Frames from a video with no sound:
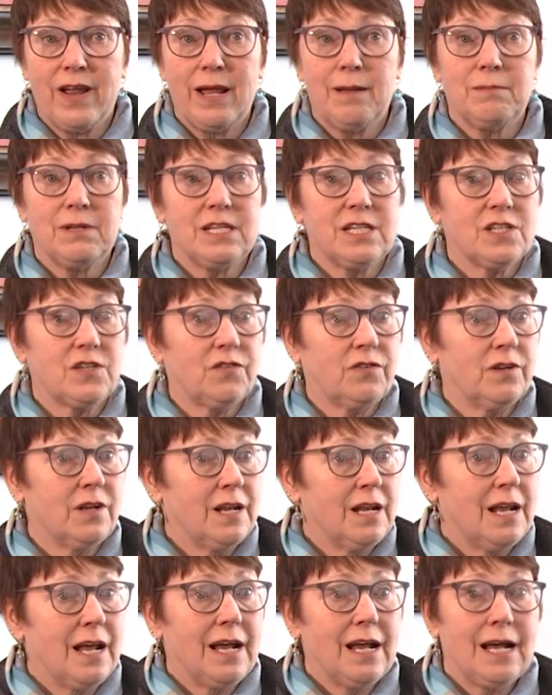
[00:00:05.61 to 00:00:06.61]
families
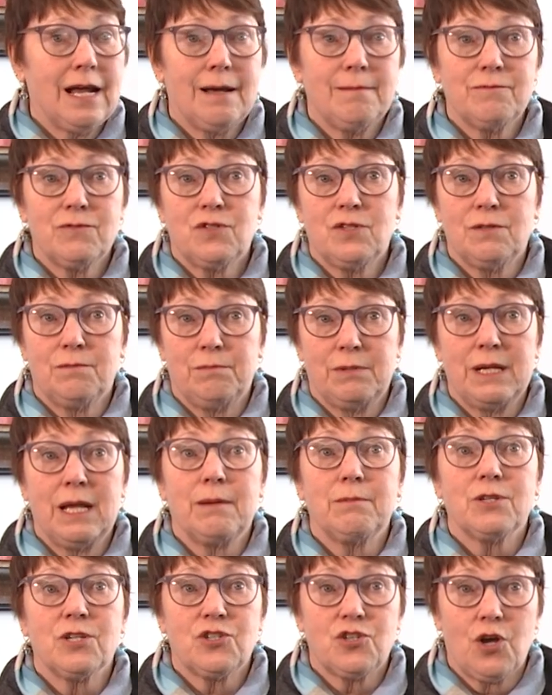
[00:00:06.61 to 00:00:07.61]
to be
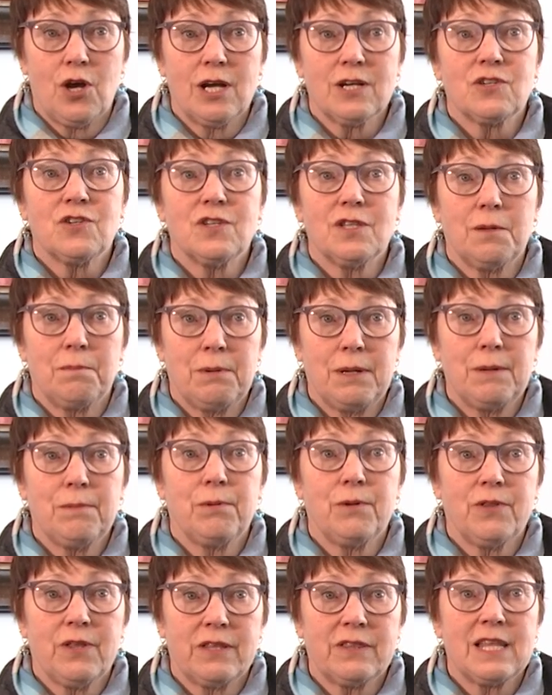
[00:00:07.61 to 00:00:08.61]
able to talk to the
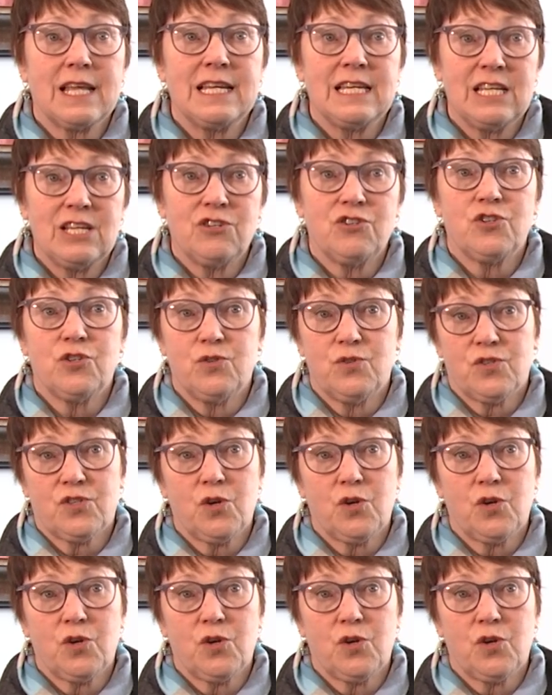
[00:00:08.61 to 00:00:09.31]
people that they need to.